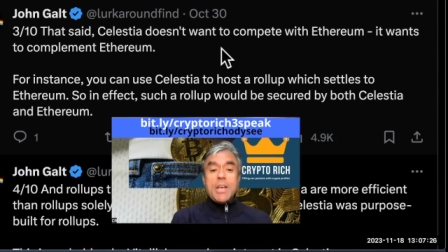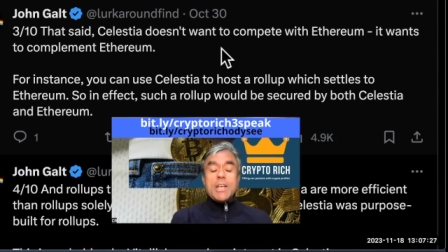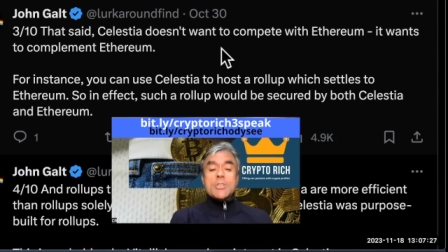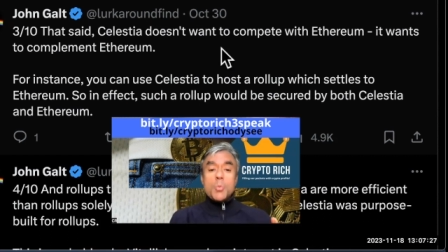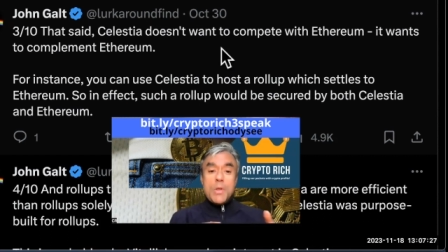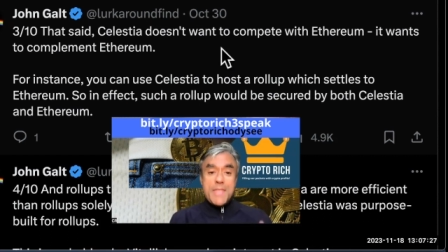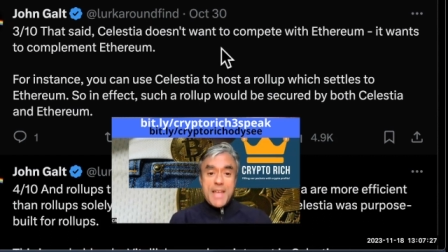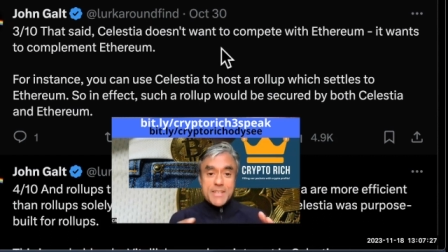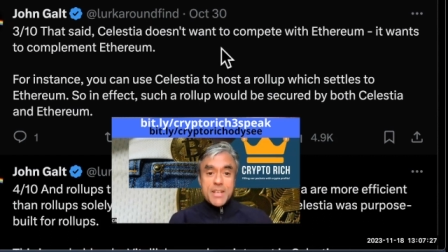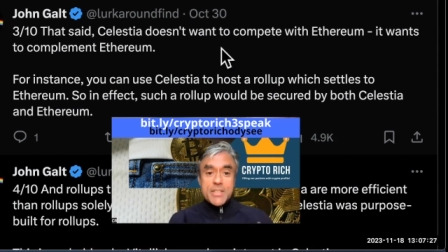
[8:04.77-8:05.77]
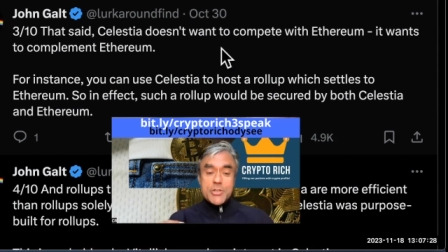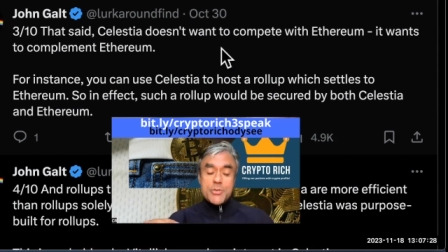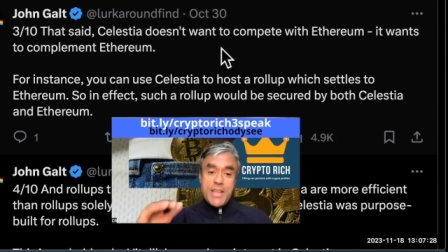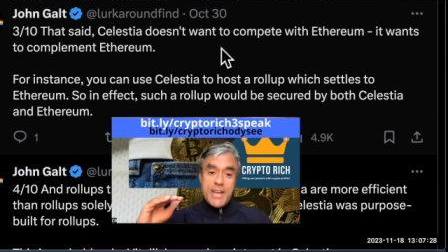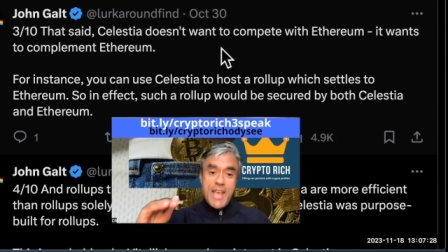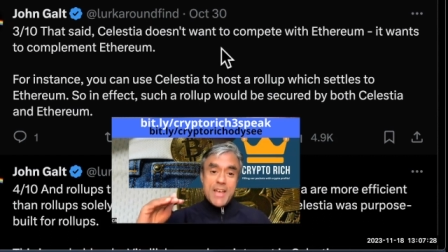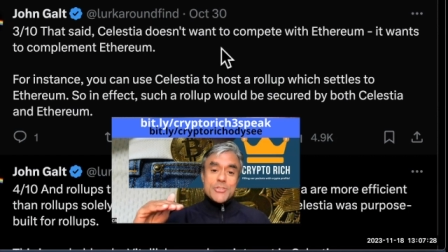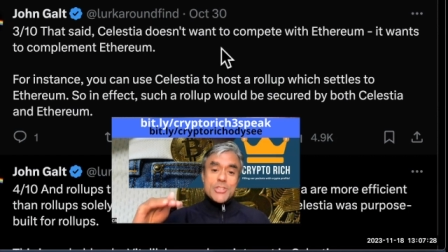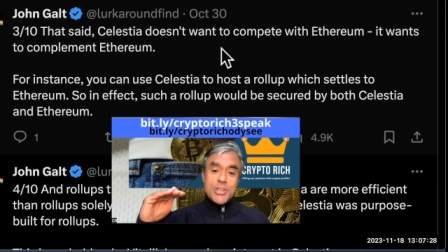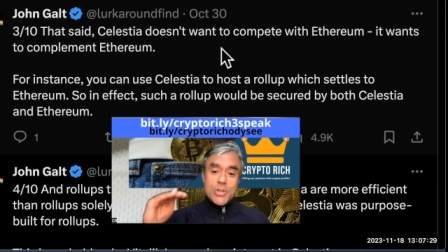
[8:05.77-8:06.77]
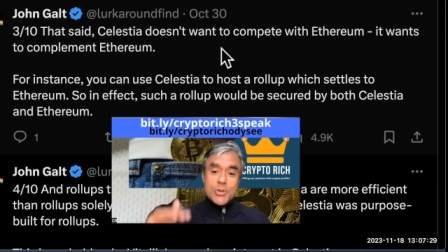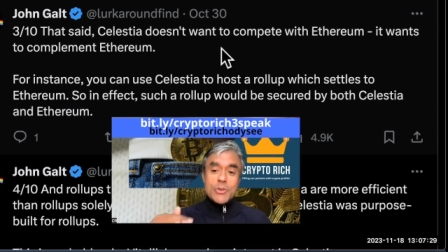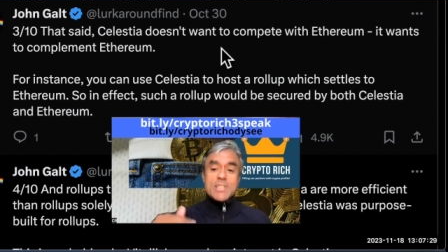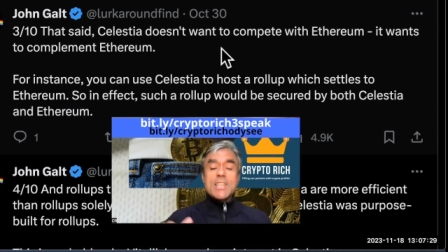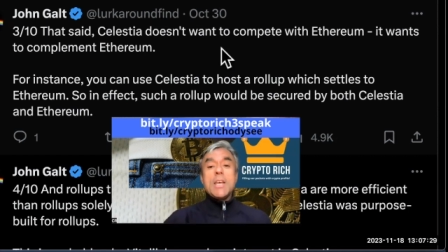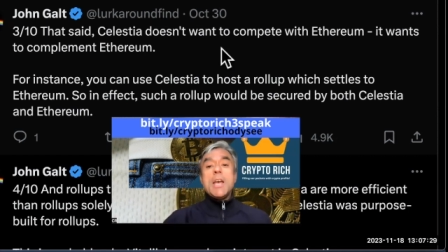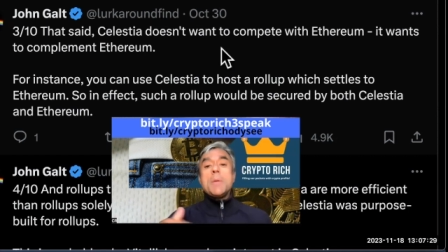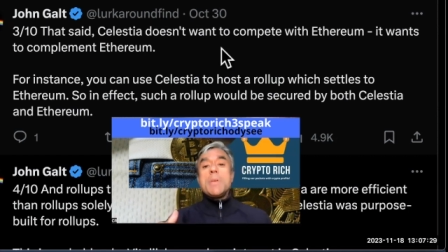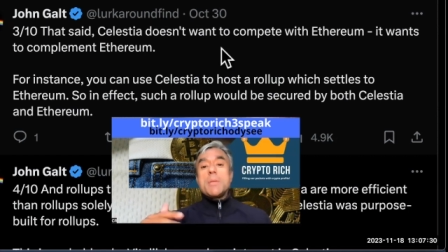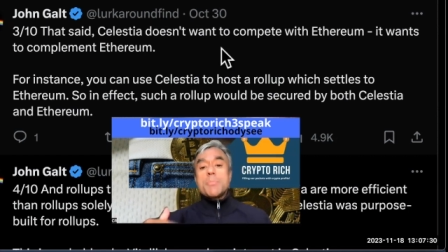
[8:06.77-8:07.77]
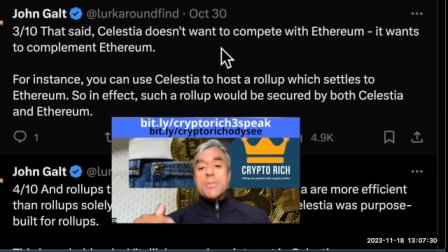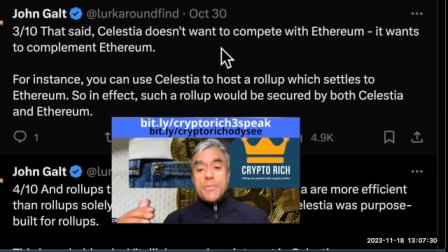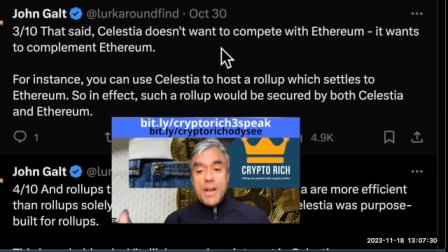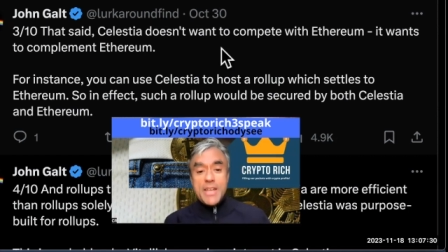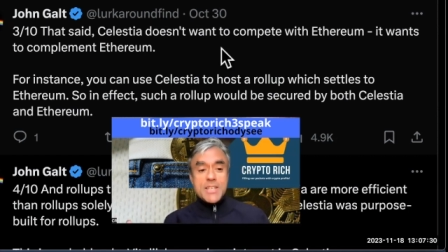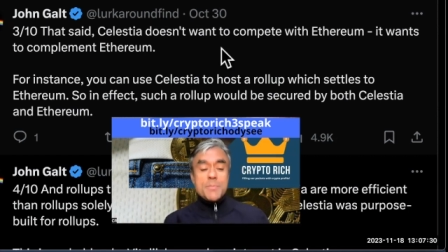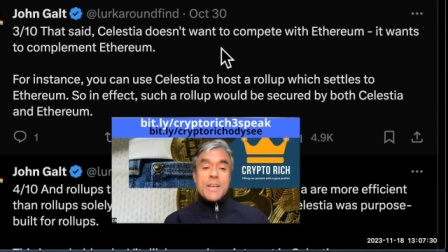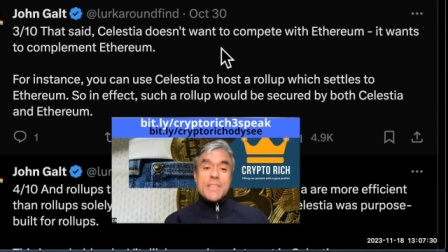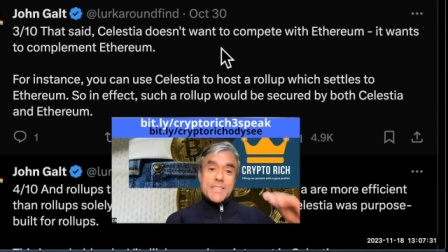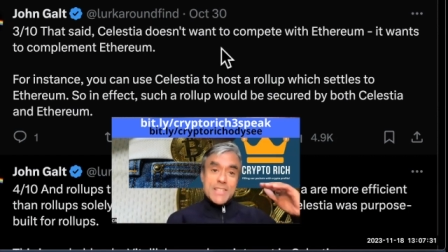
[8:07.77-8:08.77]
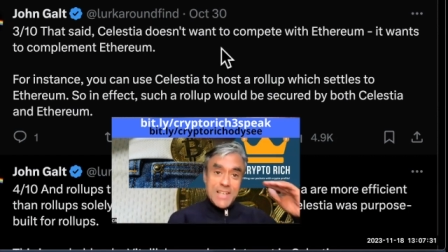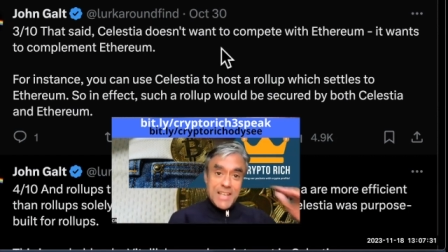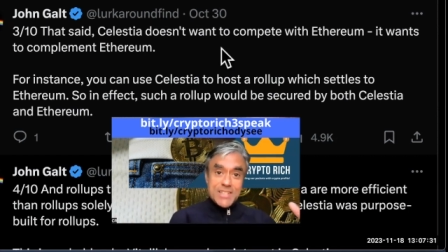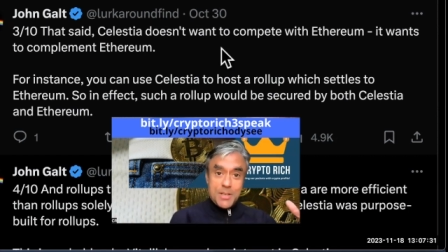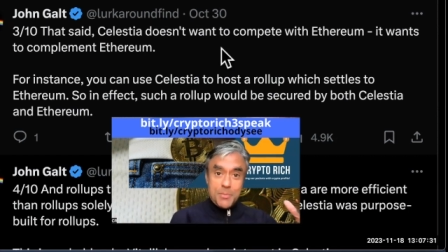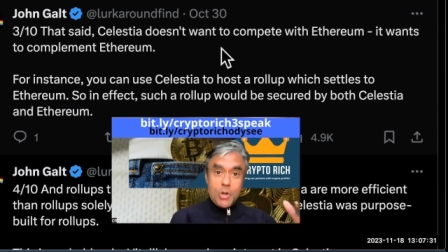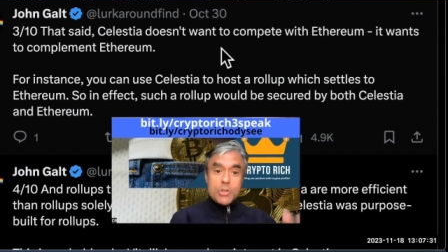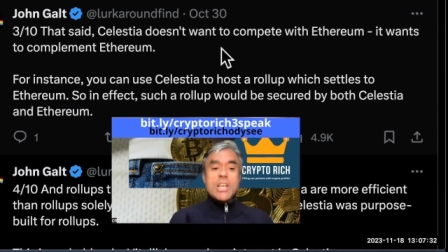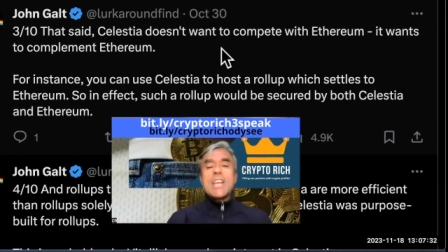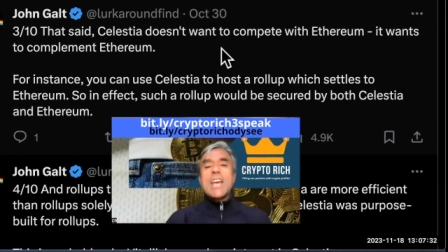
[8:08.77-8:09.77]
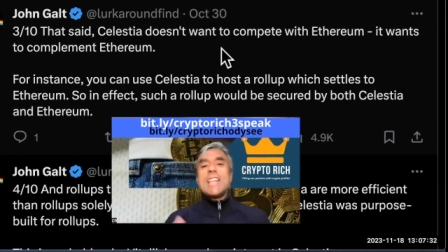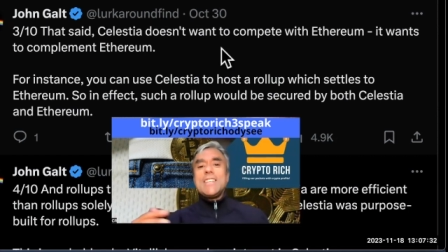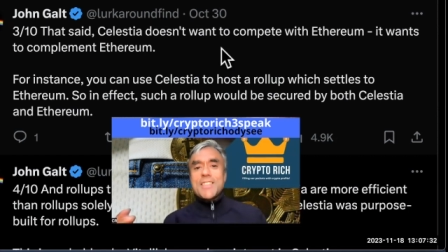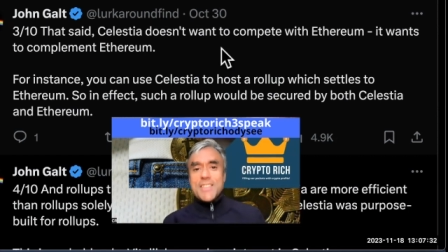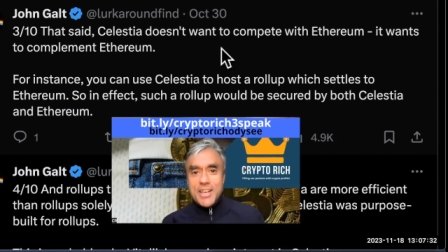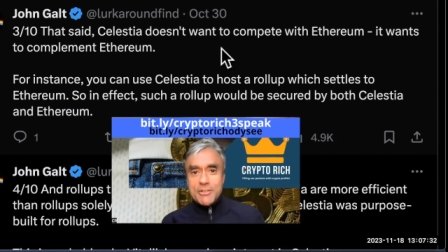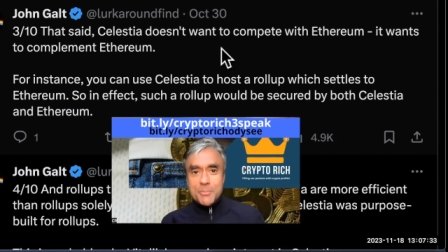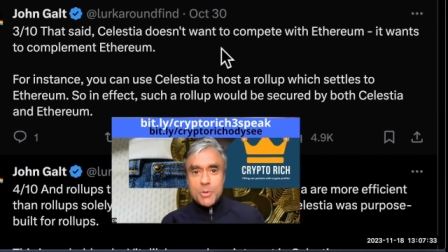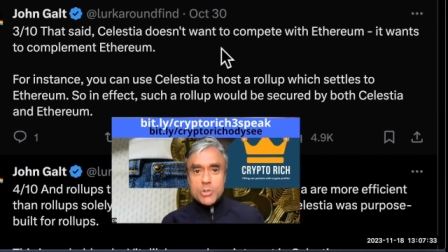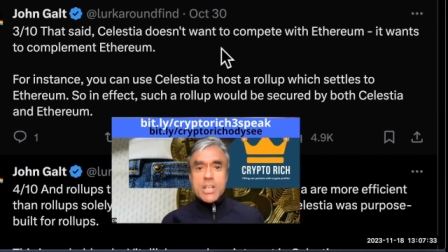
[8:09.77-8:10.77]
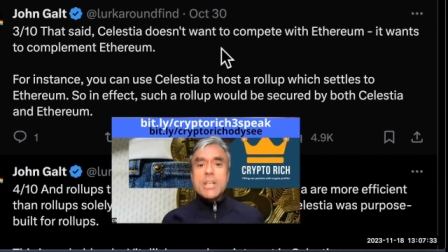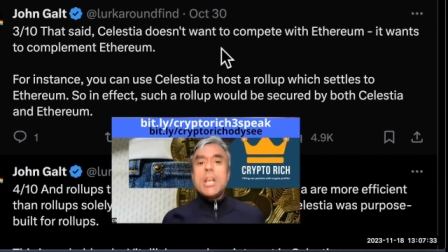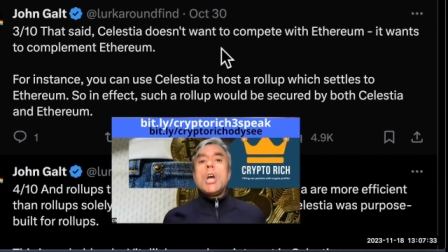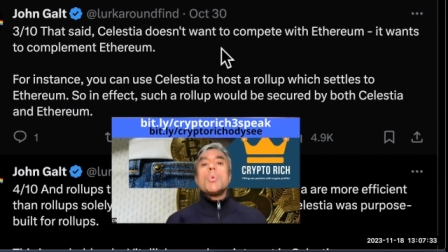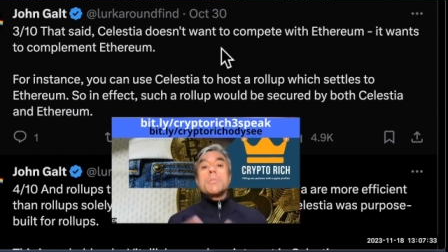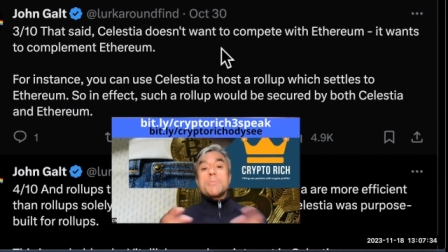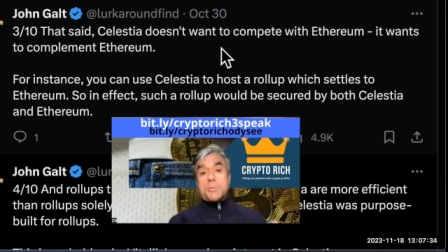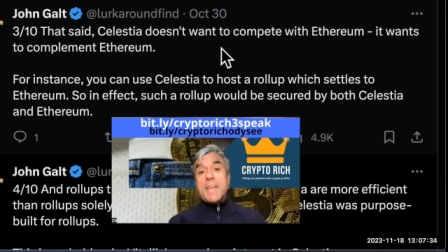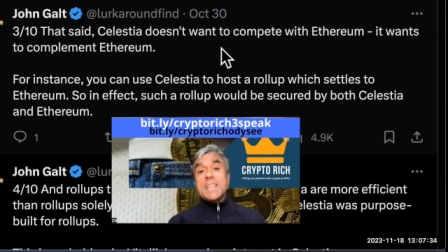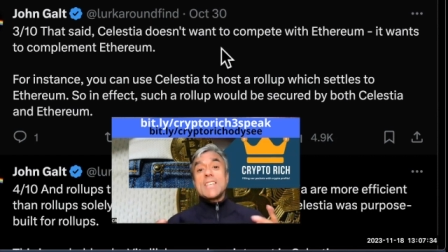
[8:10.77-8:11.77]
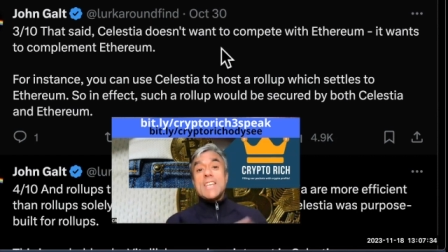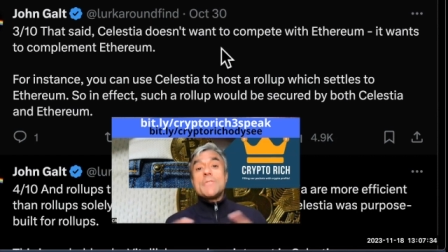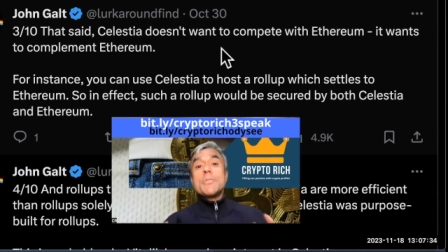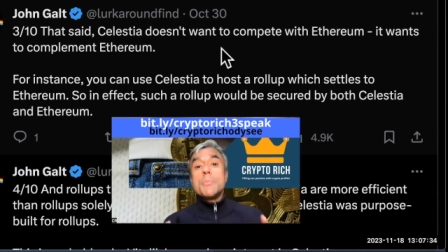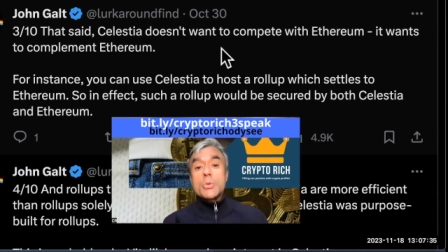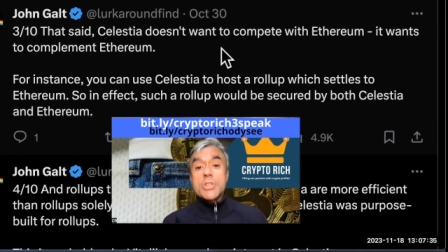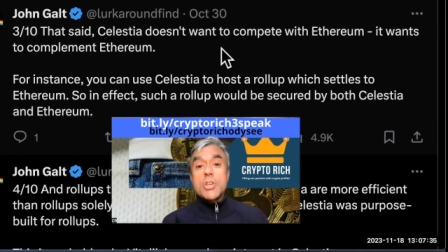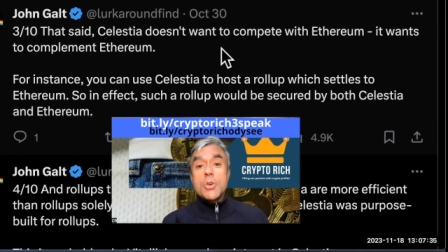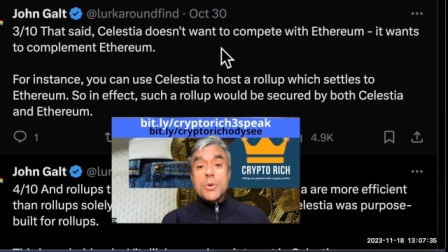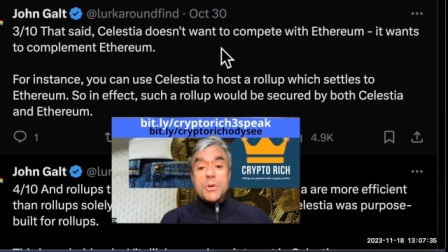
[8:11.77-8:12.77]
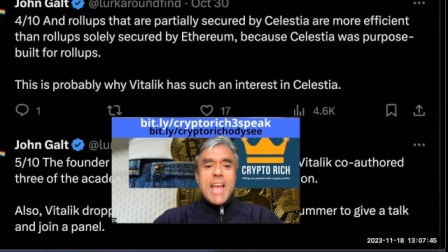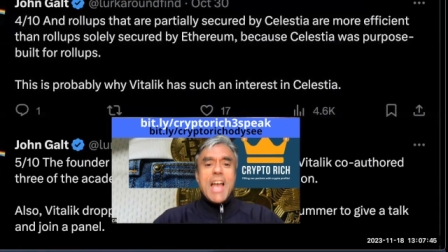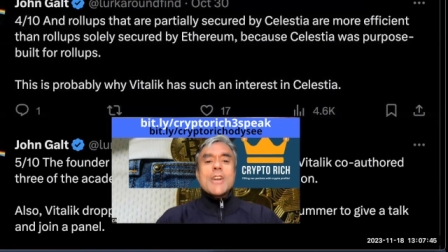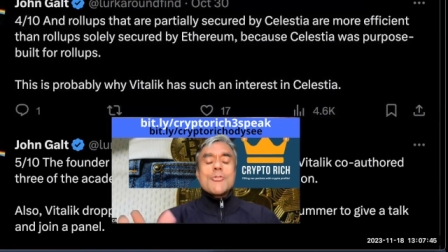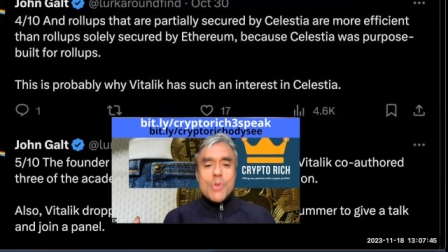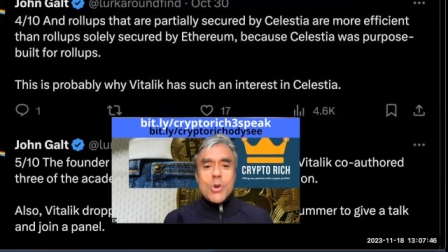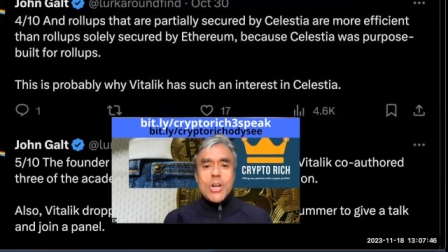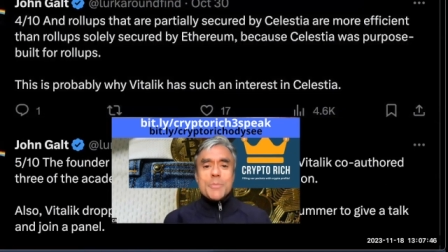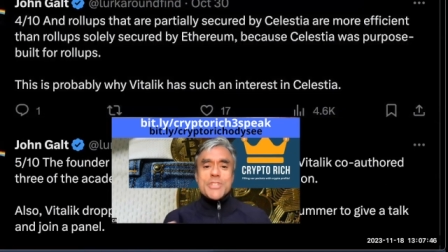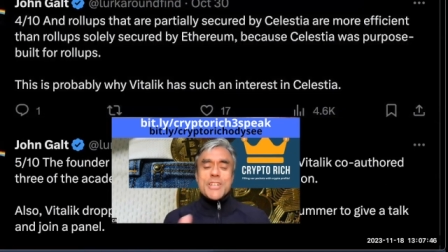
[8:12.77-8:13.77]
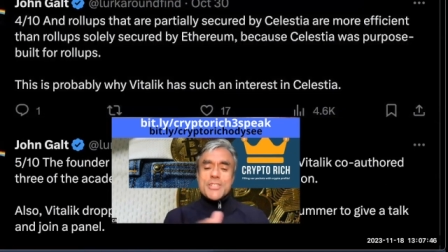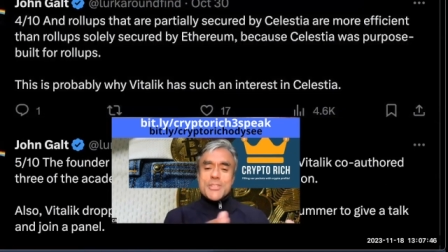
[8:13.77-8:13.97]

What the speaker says: So what that does, you then have security being provided by the Celestia blockchain and the Ethereum blockchain, which makes it even more secure. And rollups that are